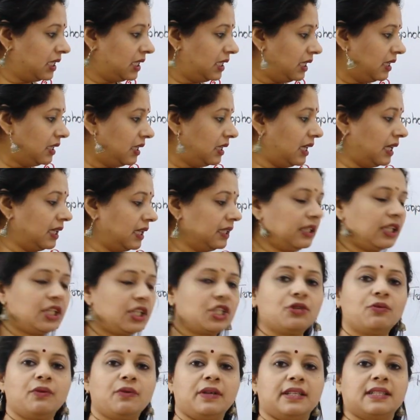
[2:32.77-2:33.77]
The other
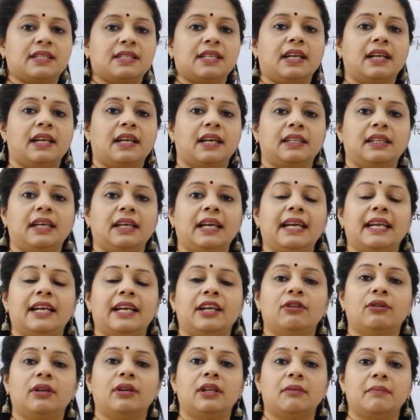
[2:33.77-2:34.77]
two inside are the
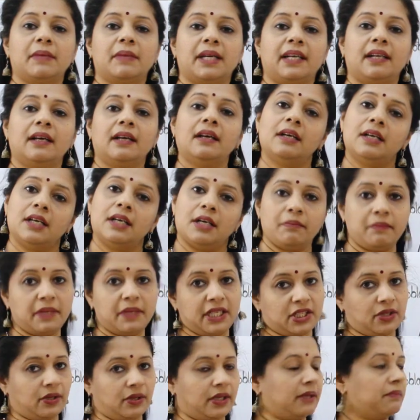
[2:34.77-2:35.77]
endoderm and
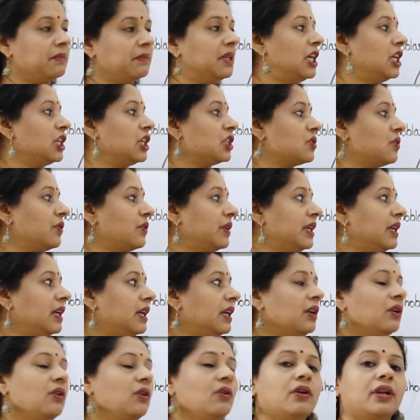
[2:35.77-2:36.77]
mesoderm. So
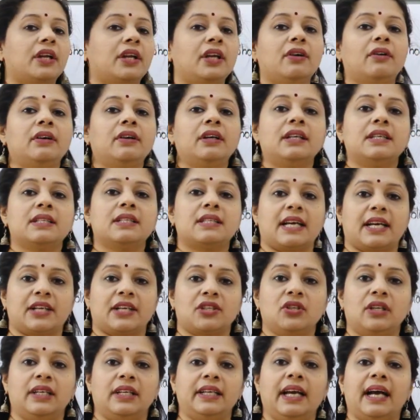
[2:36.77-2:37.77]
here chorion is
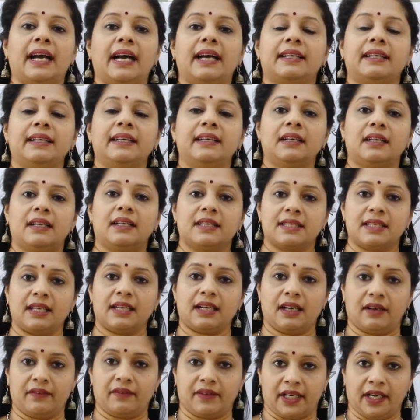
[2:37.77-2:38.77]
actually acting as a
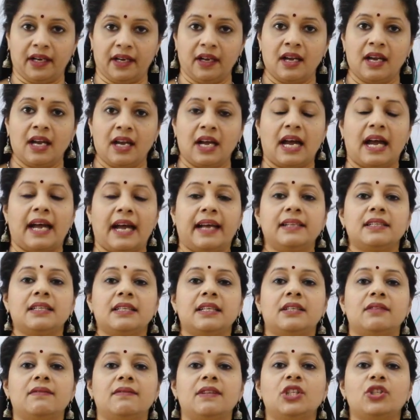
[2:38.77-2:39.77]
covering and
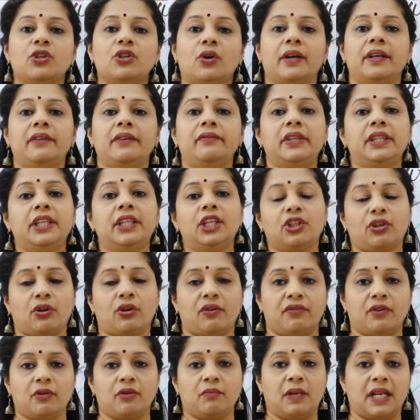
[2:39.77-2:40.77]
it will join with the
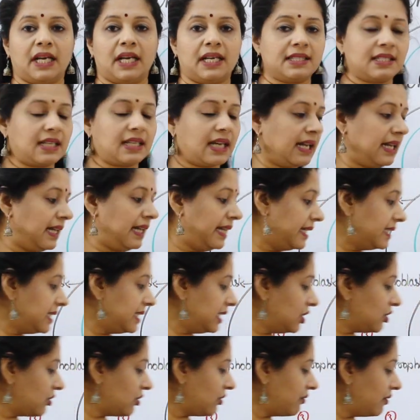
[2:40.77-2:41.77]
trophoblast and
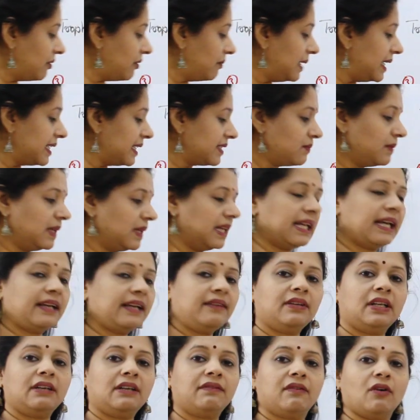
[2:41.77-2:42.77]
later trophoblast
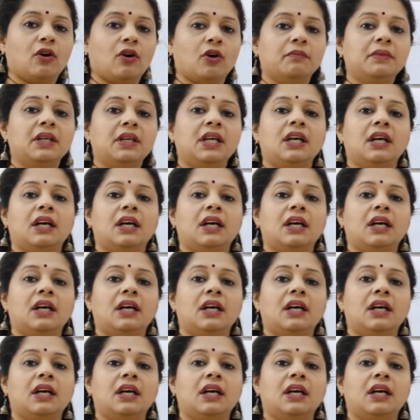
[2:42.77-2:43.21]
villi will form,